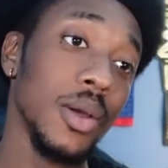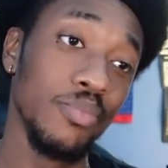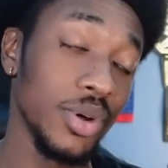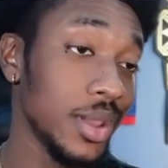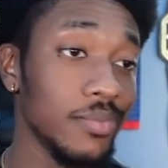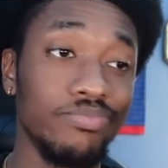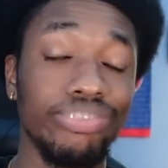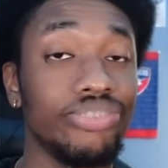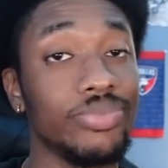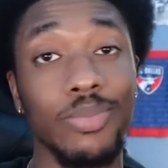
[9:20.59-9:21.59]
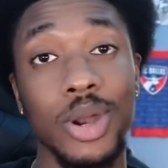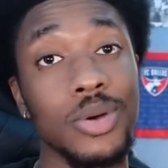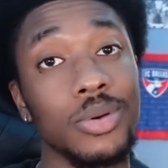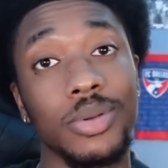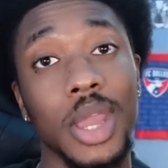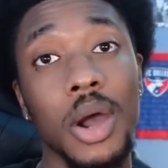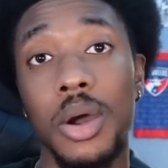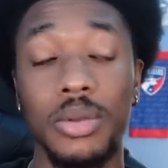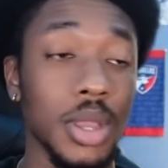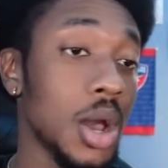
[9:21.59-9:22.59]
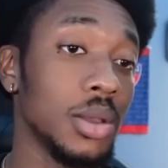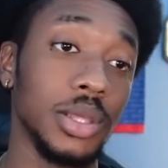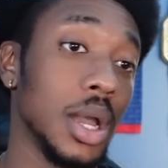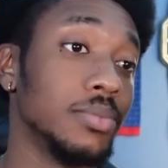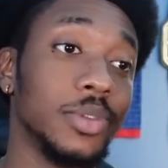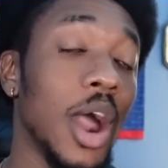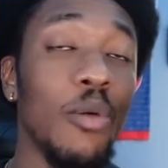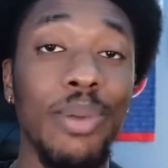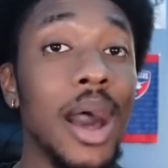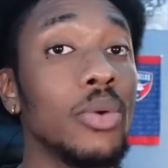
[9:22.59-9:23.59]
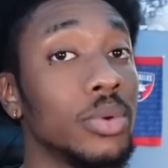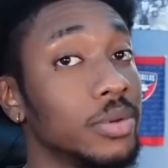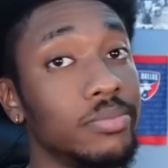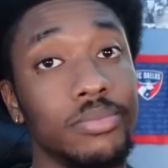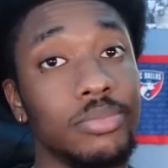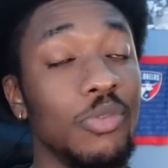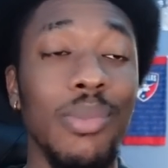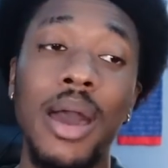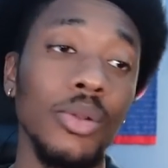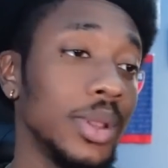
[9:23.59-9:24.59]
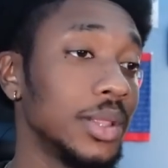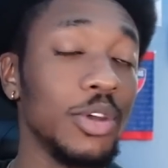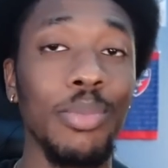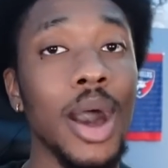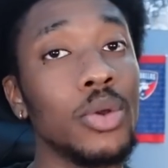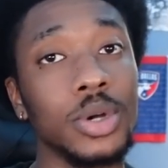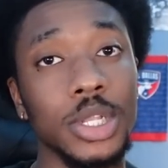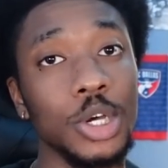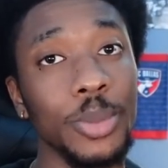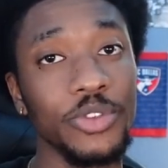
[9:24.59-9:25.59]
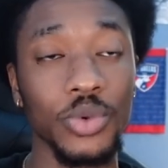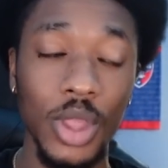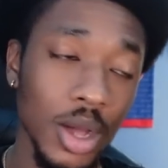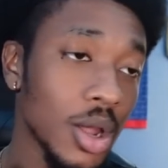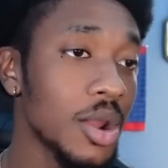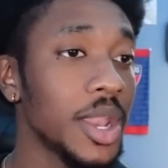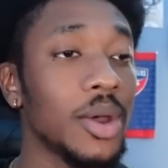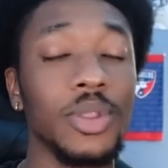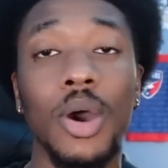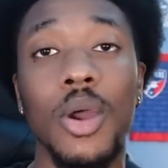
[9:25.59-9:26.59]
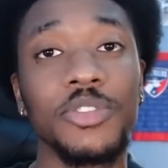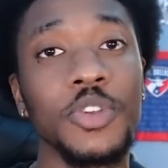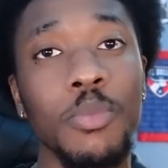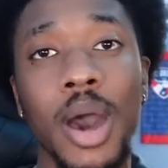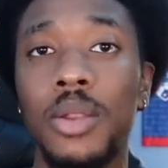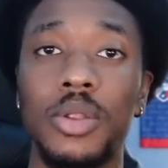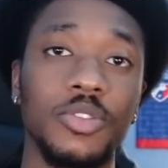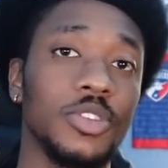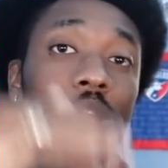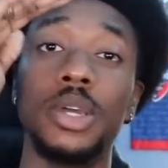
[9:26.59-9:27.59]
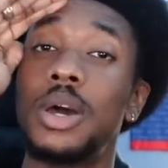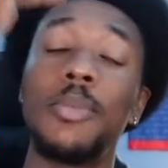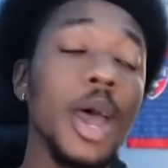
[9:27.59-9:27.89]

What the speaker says: But bro, y'all bottled it. The bottle club. This who y'all are now, the Arsenal bottlers. I'm